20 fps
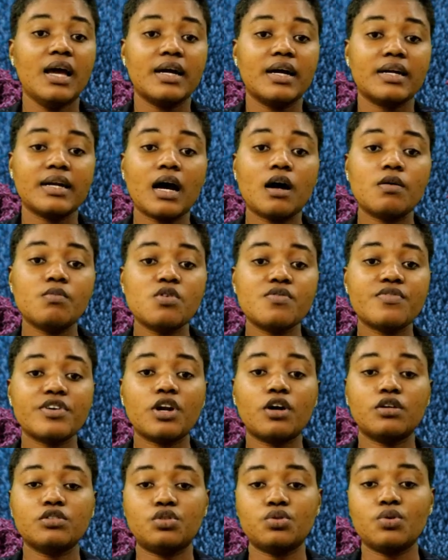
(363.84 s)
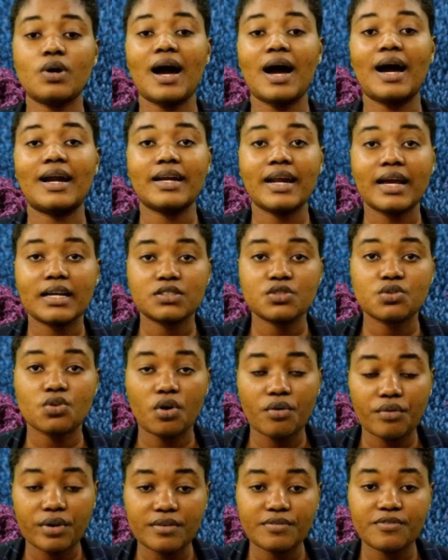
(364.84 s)
Now moving on to our next
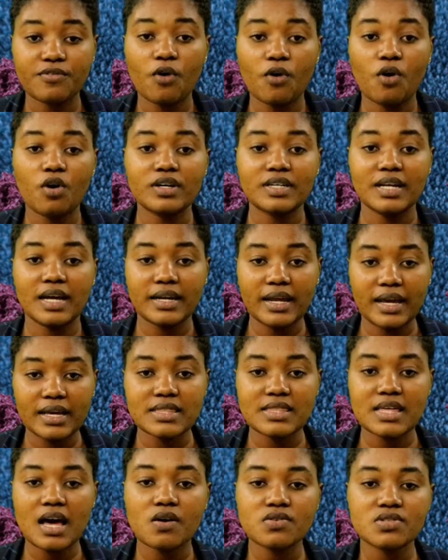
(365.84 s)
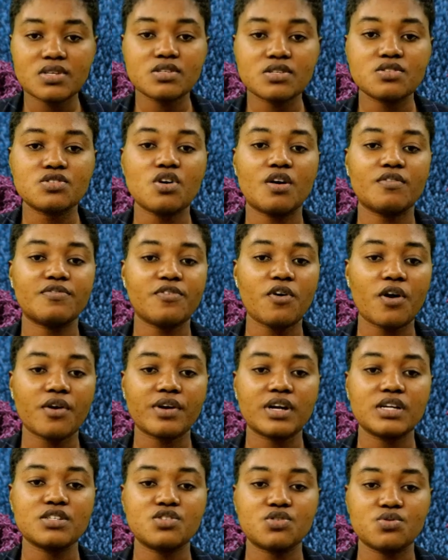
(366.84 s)
story for the day. Thousands of
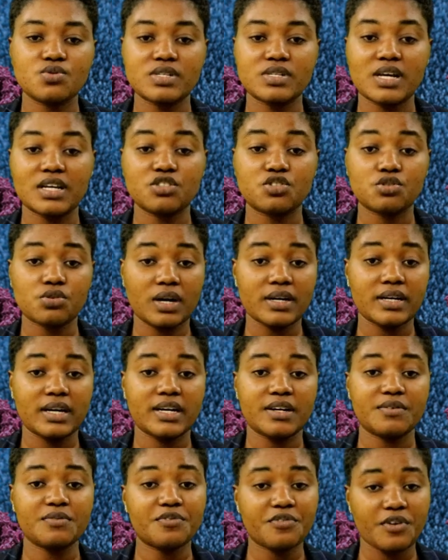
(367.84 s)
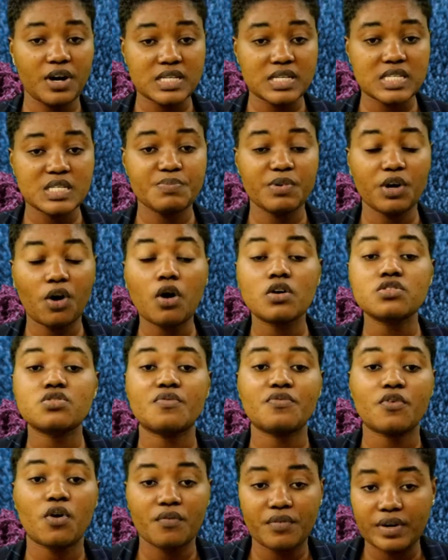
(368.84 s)
foreign students stranded in France because
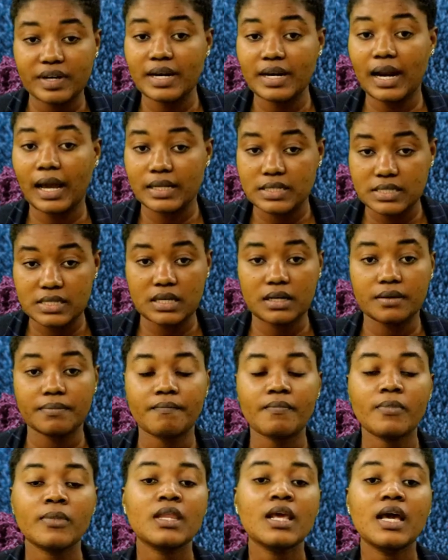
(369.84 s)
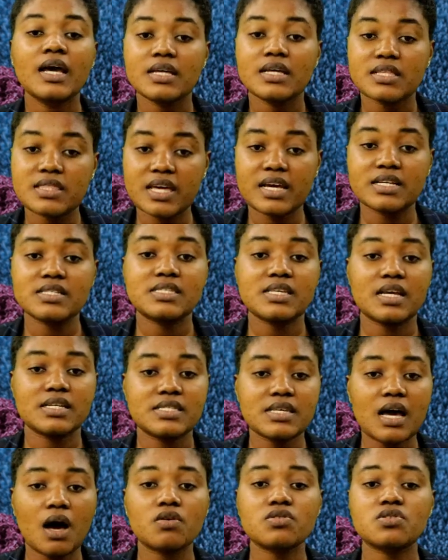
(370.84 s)
of COVID-19. Tens
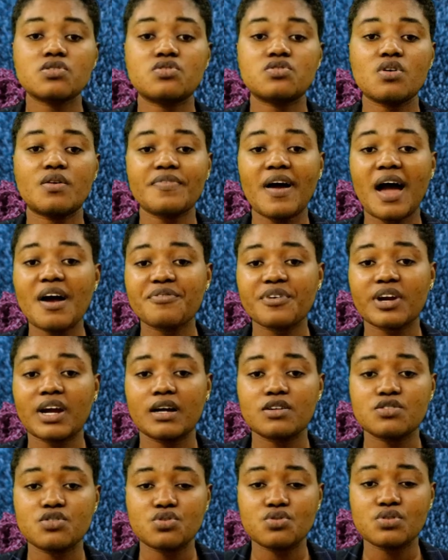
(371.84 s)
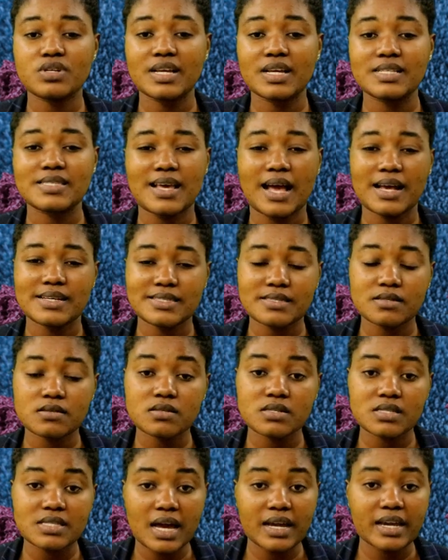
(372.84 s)
and thousands of African students are
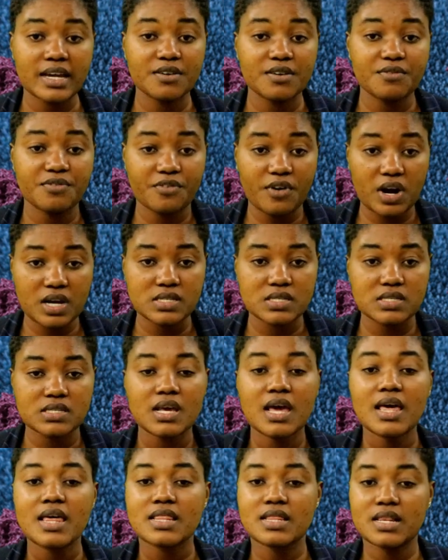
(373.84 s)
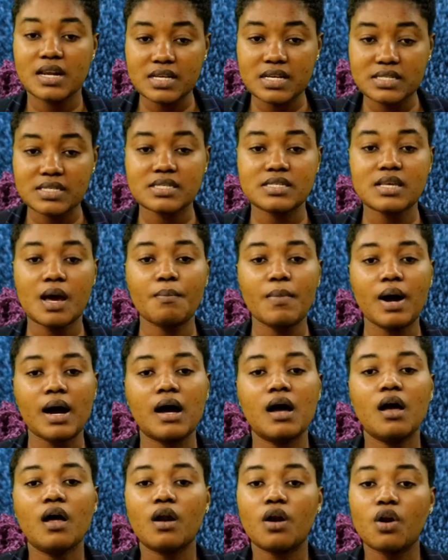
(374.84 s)
still stuck in France this
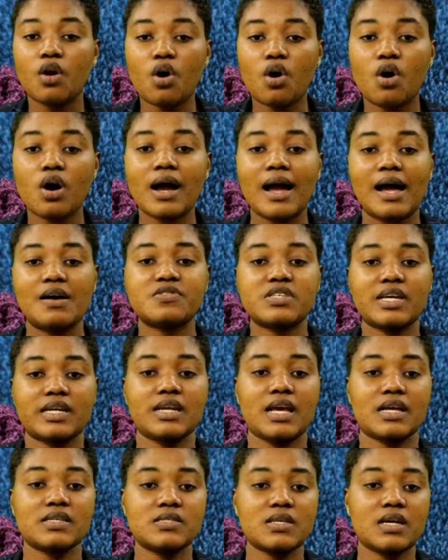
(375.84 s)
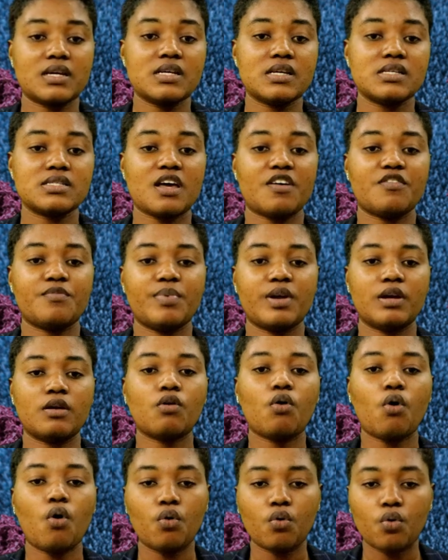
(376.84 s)
summer, long after their studies have
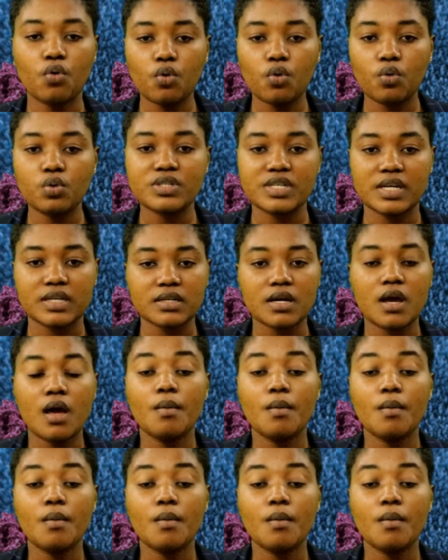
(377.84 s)
been concluded